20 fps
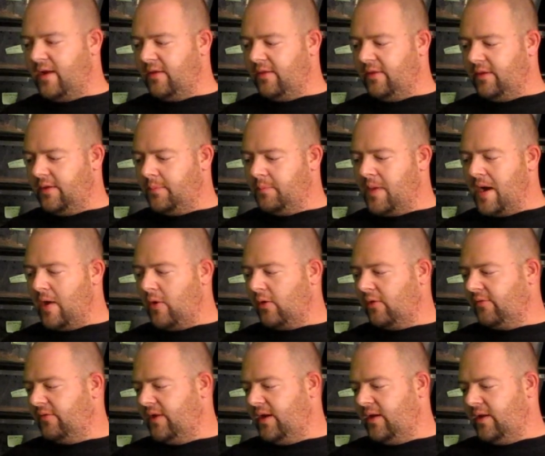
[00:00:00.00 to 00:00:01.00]
of the power
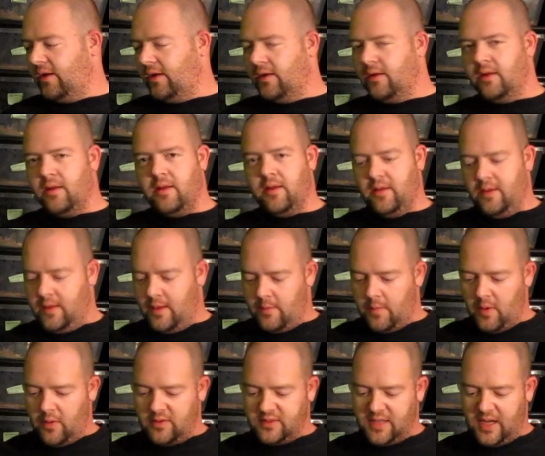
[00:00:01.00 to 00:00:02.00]
feeding.
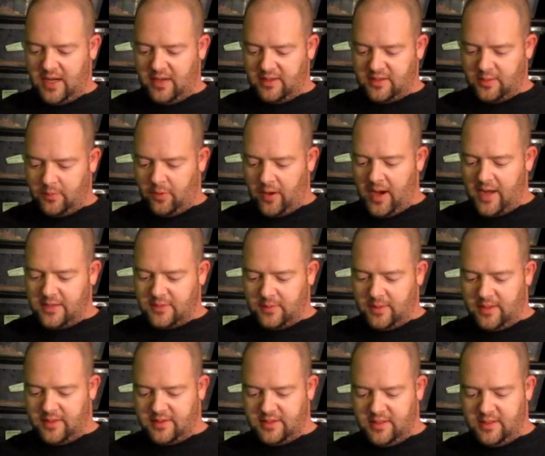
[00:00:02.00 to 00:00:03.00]
I'm always kind of surprised when
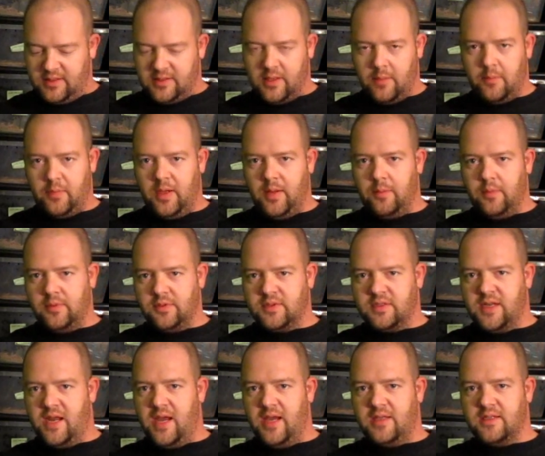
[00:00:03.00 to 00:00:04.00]
I see some people's
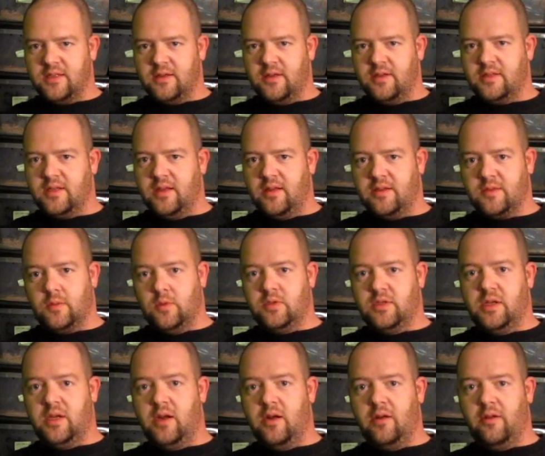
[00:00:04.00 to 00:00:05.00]
snakes and they say this one's
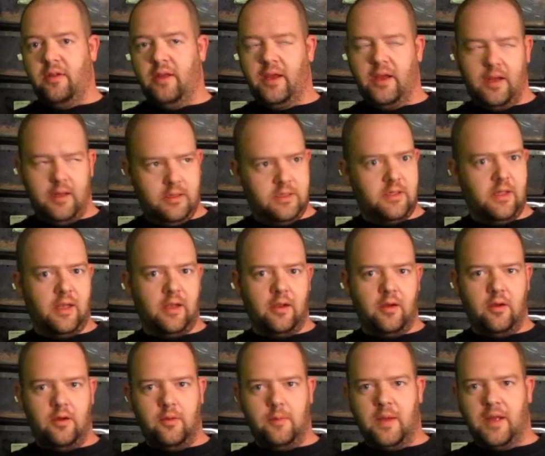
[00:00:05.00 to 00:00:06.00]
a yearling, and it's like,
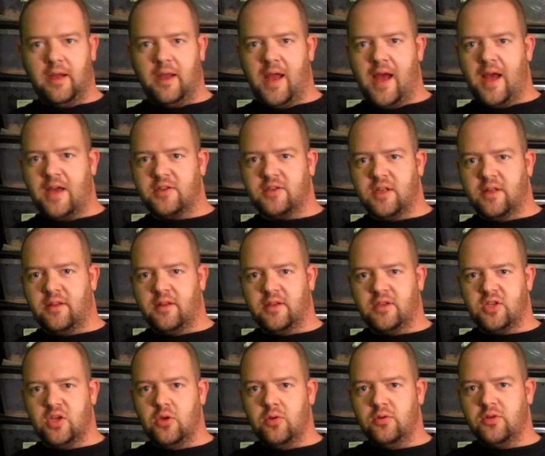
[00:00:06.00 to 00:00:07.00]
oh my gosh, that
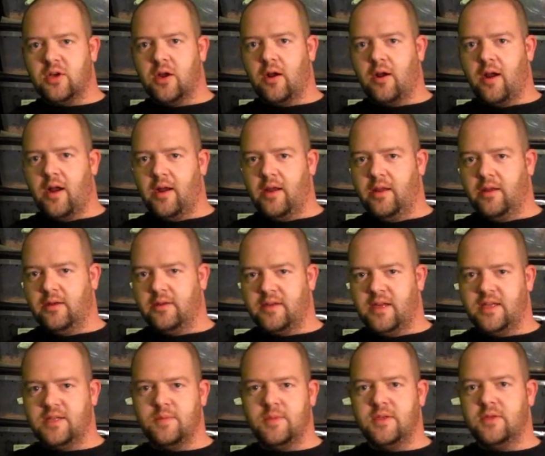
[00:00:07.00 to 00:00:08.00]
thing's huge already. It
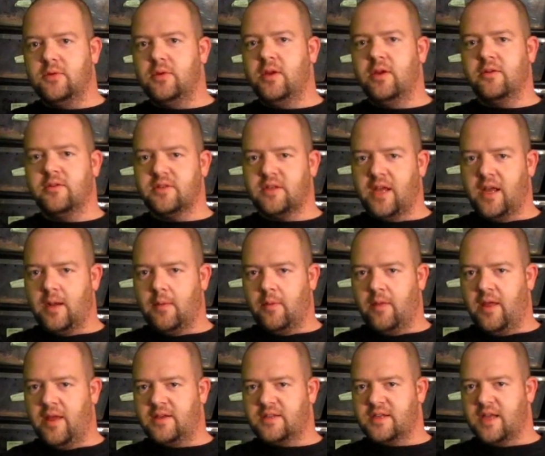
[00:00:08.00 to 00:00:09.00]
takes me 2 years to get them to
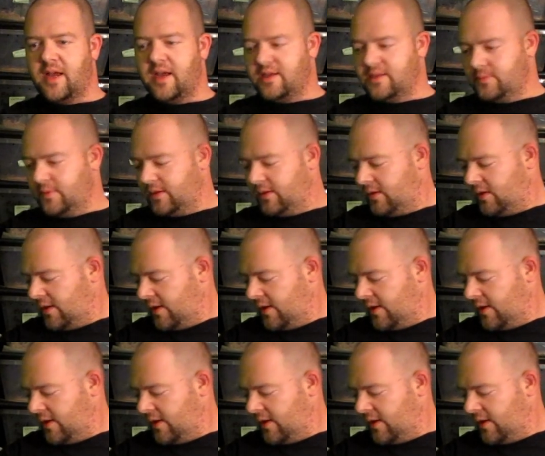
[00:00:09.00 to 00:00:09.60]
that size. But